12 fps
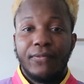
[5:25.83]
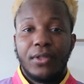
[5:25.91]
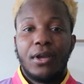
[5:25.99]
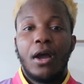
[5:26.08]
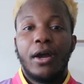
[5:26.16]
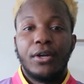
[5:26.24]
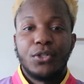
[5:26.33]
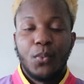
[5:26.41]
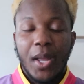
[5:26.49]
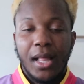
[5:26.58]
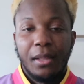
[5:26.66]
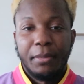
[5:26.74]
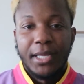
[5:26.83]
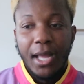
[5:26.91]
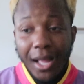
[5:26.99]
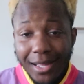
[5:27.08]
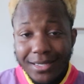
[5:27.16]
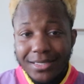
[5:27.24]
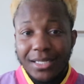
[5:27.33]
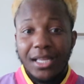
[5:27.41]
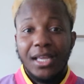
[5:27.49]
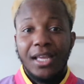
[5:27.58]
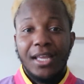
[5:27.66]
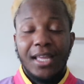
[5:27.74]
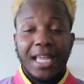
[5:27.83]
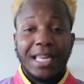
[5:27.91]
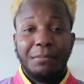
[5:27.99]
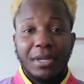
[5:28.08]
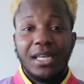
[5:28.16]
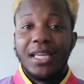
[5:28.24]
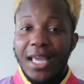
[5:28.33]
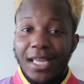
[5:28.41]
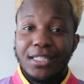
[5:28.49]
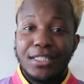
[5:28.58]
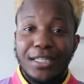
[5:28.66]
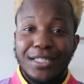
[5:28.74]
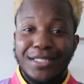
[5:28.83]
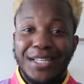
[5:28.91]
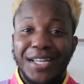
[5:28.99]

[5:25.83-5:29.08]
of the car as well. Because in many cases,